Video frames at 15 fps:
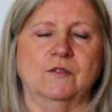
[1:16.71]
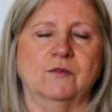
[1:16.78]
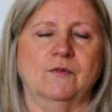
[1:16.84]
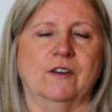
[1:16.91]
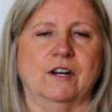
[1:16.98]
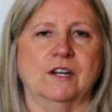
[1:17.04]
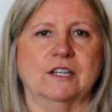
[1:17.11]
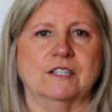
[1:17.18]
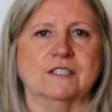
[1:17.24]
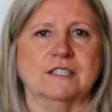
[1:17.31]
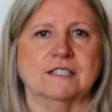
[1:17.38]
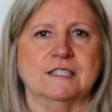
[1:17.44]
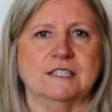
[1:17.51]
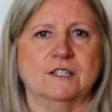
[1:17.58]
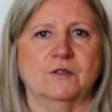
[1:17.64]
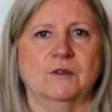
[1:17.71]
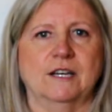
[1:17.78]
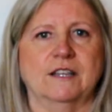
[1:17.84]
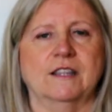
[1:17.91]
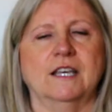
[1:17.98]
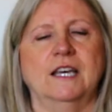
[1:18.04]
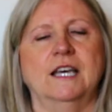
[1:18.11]
very good to deal
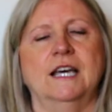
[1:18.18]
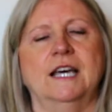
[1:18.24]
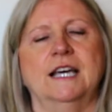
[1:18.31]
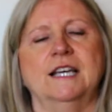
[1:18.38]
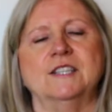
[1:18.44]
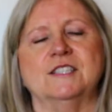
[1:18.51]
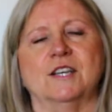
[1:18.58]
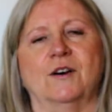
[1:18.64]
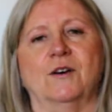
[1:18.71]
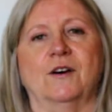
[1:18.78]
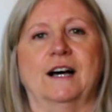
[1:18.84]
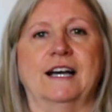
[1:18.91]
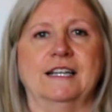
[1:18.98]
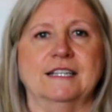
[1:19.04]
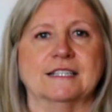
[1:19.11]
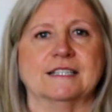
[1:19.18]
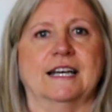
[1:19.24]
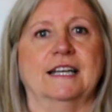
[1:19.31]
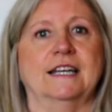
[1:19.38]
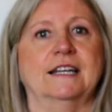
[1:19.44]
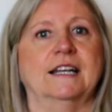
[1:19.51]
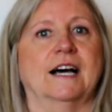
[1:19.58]
with. So I
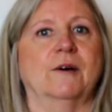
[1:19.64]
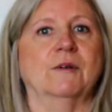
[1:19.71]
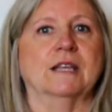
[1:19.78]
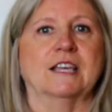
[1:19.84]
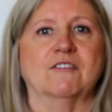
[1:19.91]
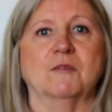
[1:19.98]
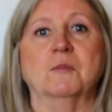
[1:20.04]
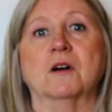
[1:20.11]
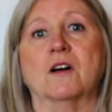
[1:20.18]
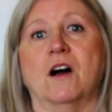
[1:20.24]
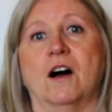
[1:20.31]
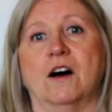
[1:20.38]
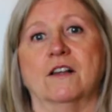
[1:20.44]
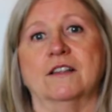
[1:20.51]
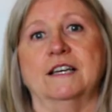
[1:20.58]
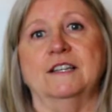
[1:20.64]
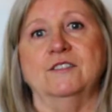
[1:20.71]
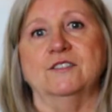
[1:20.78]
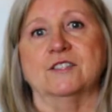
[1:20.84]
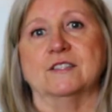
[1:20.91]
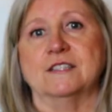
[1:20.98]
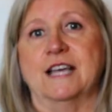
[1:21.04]
decided I would give them a call and
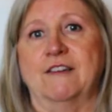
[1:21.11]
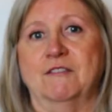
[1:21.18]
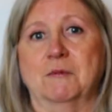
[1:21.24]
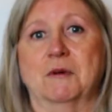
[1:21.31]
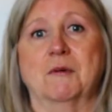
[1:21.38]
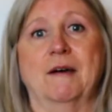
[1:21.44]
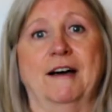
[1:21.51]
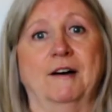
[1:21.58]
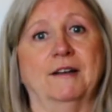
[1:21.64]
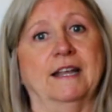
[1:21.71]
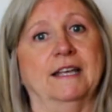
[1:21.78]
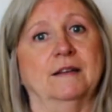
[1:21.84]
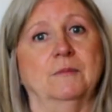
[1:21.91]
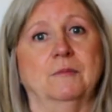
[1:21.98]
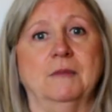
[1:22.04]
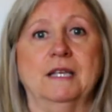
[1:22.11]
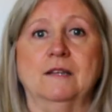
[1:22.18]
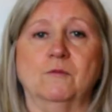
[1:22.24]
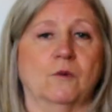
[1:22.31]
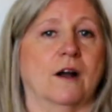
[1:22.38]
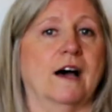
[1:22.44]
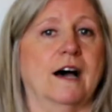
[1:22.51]
just have them come out and
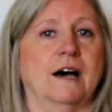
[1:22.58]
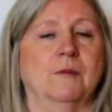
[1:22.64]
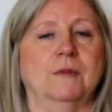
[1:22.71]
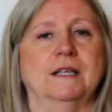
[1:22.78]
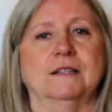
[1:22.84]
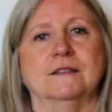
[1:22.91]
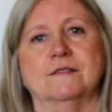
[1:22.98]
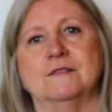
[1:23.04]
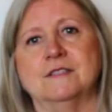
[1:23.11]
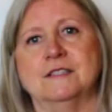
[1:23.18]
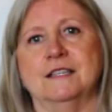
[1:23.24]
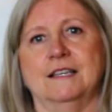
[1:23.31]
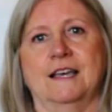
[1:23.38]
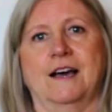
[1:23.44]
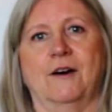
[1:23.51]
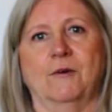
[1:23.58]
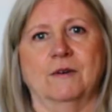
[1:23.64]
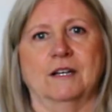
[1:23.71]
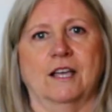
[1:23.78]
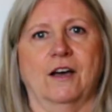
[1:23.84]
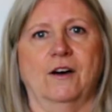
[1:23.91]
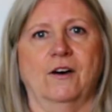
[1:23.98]
meet Rob and see how it
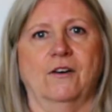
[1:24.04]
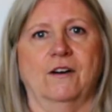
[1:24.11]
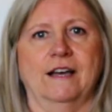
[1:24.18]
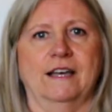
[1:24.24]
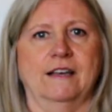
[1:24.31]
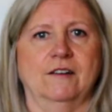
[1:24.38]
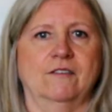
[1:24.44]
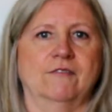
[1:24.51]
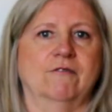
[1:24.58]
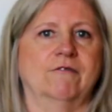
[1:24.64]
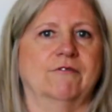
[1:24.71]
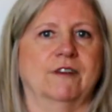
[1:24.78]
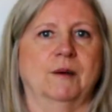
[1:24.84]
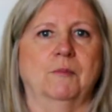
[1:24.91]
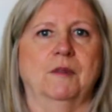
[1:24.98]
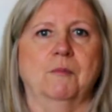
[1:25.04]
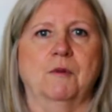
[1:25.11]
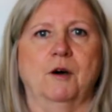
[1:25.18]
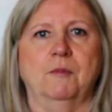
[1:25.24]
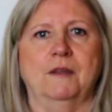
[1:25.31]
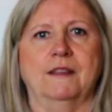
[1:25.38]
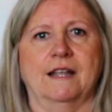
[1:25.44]
would go. And from the
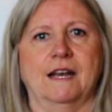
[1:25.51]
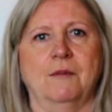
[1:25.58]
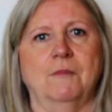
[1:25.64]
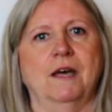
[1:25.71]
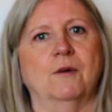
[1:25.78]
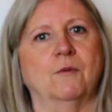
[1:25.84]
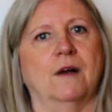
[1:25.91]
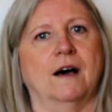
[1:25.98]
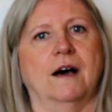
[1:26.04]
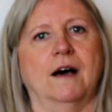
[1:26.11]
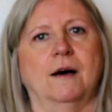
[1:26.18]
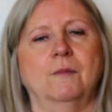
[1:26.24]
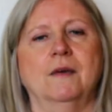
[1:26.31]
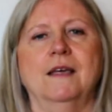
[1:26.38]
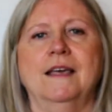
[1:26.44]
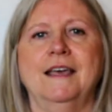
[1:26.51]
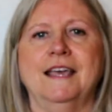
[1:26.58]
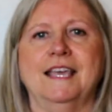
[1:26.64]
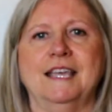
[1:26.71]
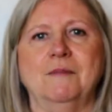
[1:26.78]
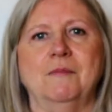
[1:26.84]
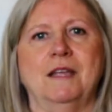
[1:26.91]
moment that I met Rob,
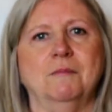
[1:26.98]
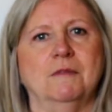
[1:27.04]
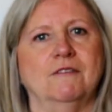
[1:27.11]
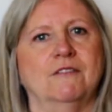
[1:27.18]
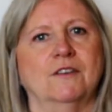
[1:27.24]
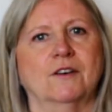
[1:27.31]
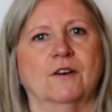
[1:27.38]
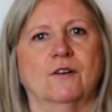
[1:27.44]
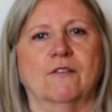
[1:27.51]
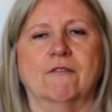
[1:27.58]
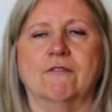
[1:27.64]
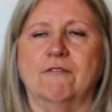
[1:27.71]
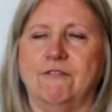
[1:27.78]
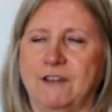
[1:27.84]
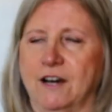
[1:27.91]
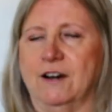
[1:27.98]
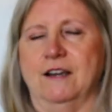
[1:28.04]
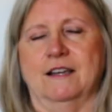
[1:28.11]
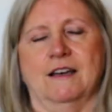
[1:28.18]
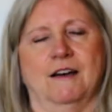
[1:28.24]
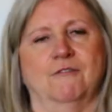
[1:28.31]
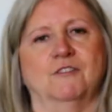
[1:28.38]
he made me feel very
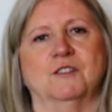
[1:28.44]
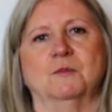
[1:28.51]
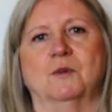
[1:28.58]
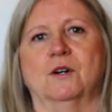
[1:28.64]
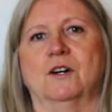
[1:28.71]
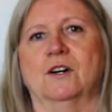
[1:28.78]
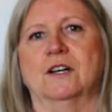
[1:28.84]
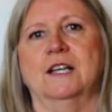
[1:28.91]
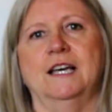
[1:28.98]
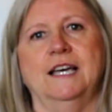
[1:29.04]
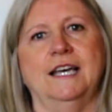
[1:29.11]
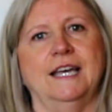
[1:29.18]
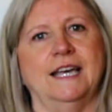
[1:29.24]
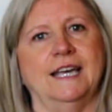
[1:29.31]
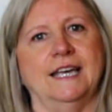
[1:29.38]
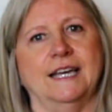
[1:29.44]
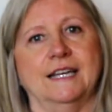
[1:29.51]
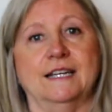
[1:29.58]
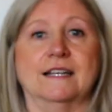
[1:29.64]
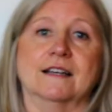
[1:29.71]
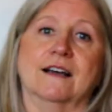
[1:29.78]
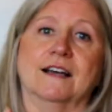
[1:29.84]
comfortable,
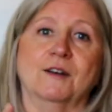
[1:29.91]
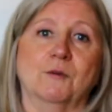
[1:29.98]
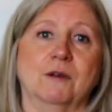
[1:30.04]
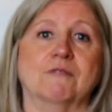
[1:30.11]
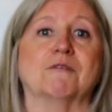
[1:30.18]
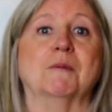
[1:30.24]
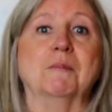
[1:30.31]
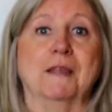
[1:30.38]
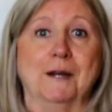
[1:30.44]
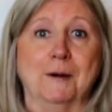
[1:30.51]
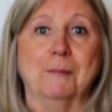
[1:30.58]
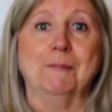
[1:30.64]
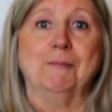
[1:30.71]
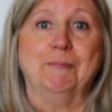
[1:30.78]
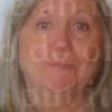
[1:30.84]
and it kind of went from there.